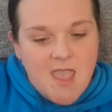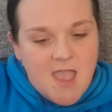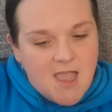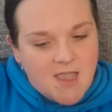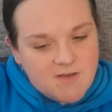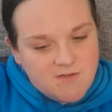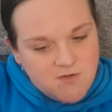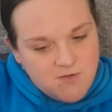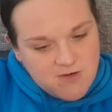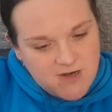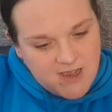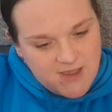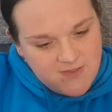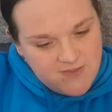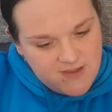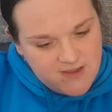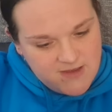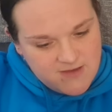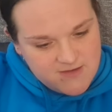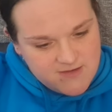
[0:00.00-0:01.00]
I do like
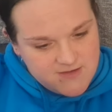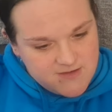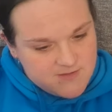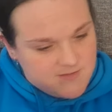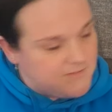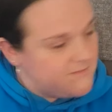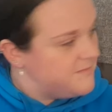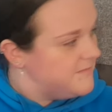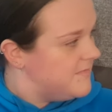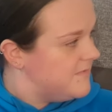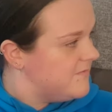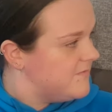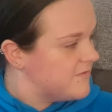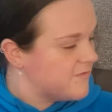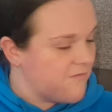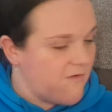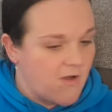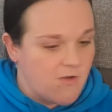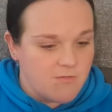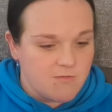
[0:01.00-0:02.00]
these
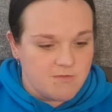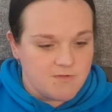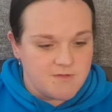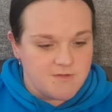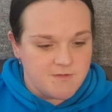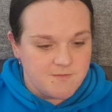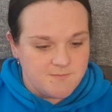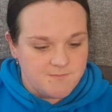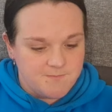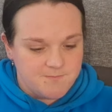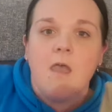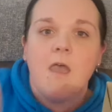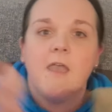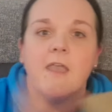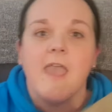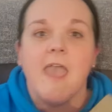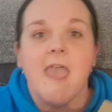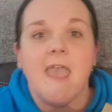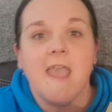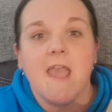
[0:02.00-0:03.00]
scrolls.
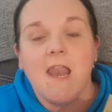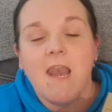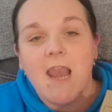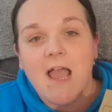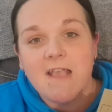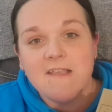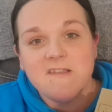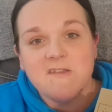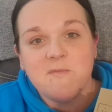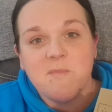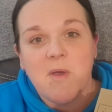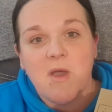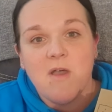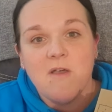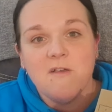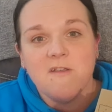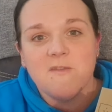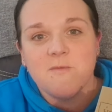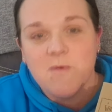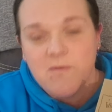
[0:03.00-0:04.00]
Okay, last
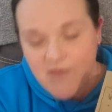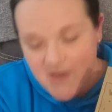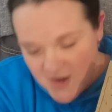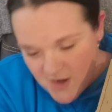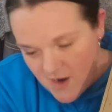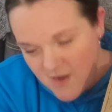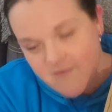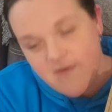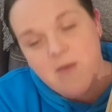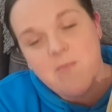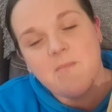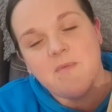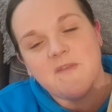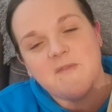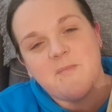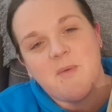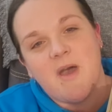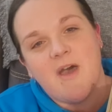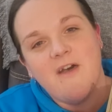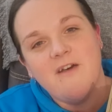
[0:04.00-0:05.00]
box within November's
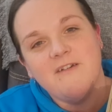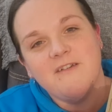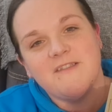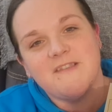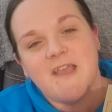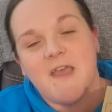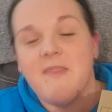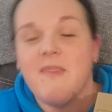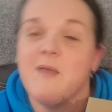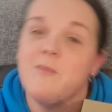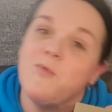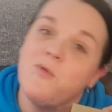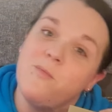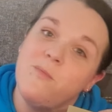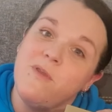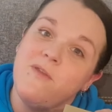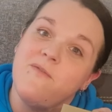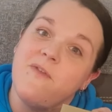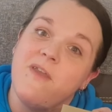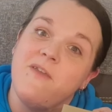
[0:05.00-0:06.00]
box, and then we'll
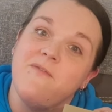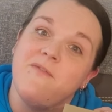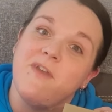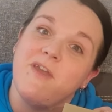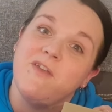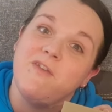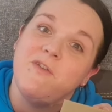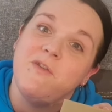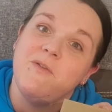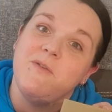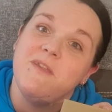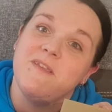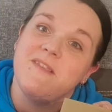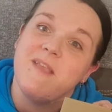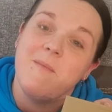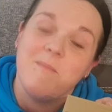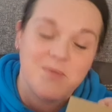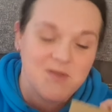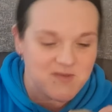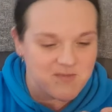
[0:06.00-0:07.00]
move over to
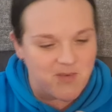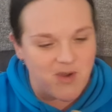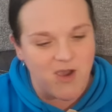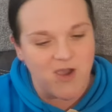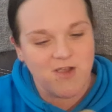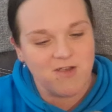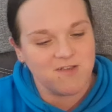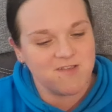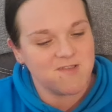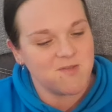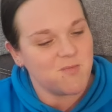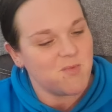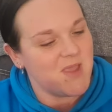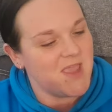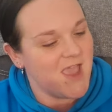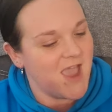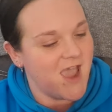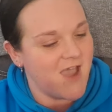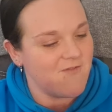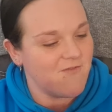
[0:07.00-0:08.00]
December's box. We
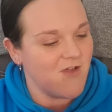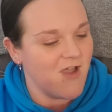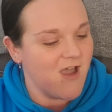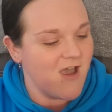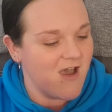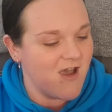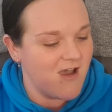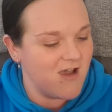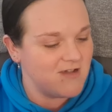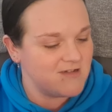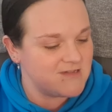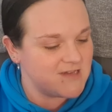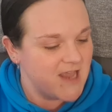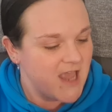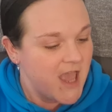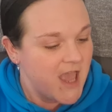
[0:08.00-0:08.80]
have got